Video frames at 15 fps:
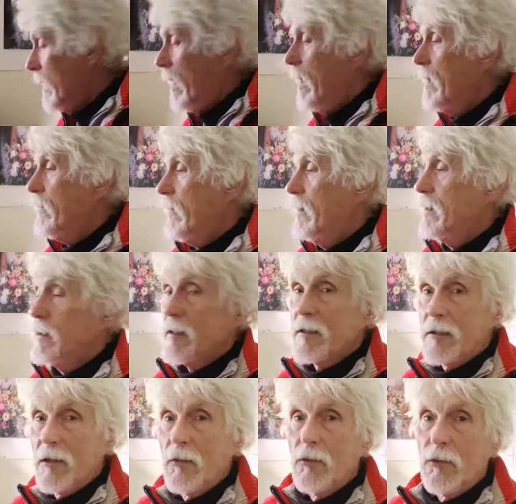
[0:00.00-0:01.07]
I find it
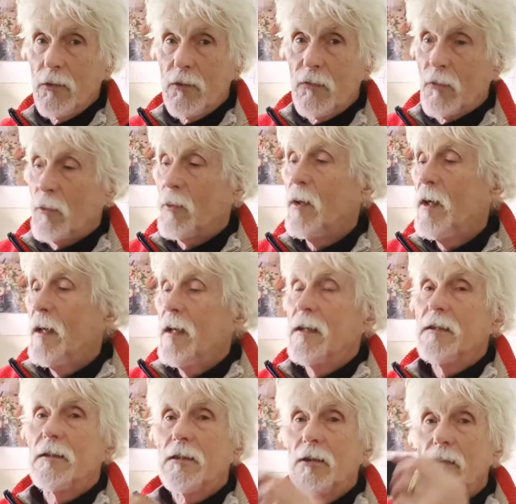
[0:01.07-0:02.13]
so useful
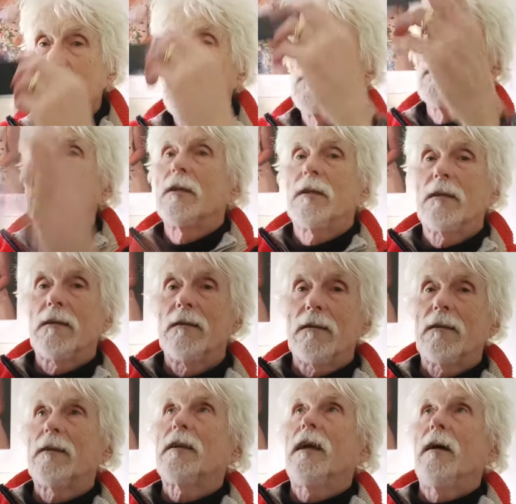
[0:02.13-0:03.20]
to
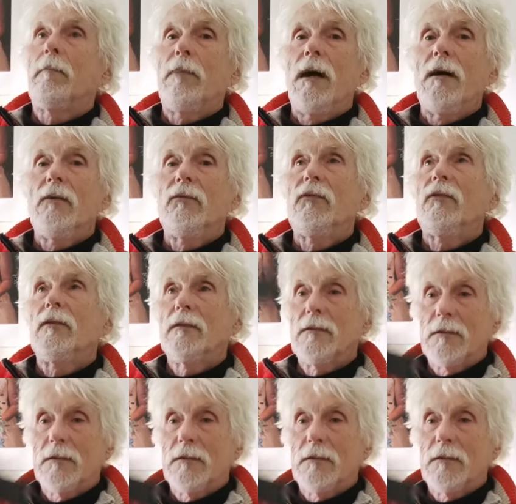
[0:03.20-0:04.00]
get above,